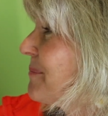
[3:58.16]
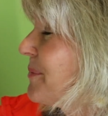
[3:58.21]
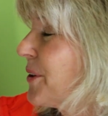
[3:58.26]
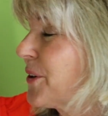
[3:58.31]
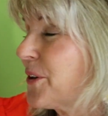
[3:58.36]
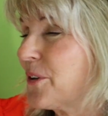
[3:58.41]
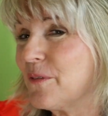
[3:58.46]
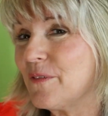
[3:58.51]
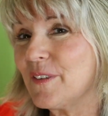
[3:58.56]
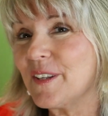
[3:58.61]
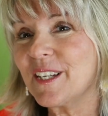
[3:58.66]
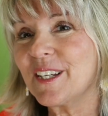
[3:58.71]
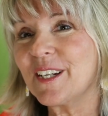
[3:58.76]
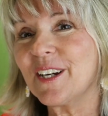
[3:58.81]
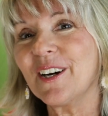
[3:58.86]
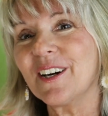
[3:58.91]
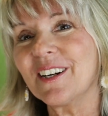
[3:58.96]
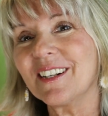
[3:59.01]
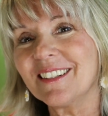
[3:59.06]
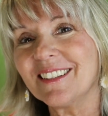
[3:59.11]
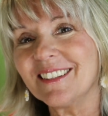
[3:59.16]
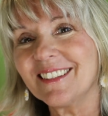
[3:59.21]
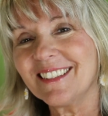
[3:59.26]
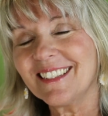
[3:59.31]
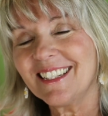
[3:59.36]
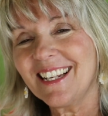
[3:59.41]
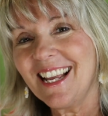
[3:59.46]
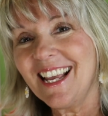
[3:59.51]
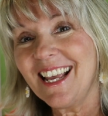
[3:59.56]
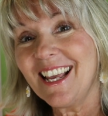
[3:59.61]
perfect garden,
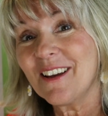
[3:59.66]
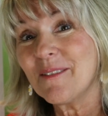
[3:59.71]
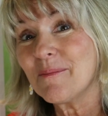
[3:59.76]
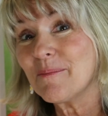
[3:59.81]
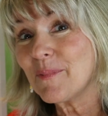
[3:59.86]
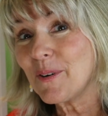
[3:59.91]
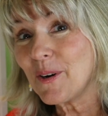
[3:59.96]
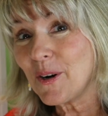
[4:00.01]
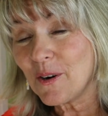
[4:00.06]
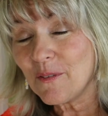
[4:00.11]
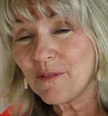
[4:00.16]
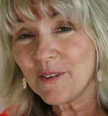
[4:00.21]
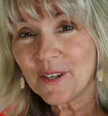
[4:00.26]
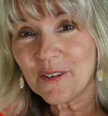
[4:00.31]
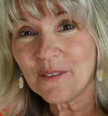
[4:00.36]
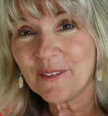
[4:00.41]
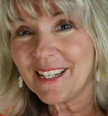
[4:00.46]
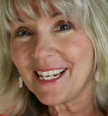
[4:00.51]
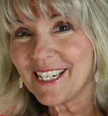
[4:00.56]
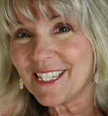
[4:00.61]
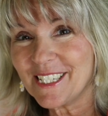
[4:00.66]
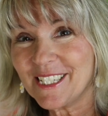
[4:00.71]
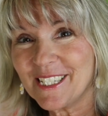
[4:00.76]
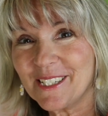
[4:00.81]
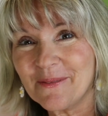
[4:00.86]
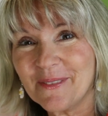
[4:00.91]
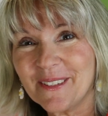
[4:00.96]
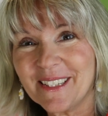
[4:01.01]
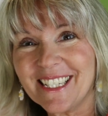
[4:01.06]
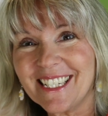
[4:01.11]
perfect relationship
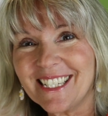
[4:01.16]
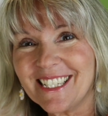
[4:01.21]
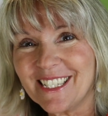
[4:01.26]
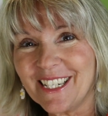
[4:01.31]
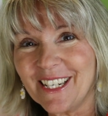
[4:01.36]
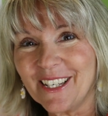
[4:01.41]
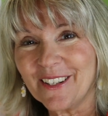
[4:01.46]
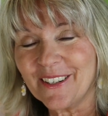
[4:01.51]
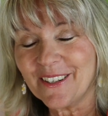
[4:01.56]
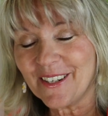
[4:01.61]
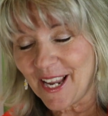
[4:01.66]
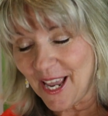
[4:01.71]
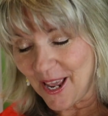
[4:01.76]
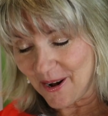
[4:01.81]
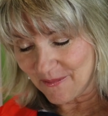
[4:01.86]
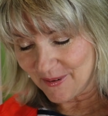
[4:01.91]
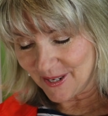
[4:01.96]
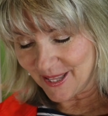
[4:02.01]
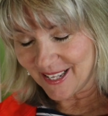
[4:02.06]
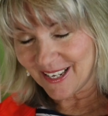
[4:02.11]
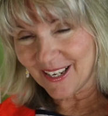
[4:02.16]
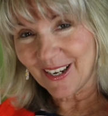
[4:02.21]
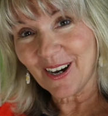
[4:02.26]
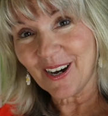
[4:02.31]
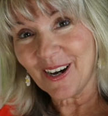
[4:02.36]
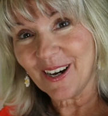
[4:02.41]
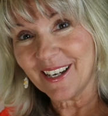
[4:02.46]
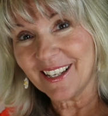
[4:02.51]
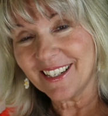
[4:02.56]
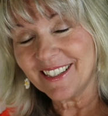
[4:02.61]
with each other and with
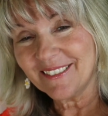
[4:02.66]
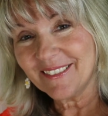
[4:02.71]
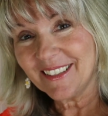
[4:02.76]
God.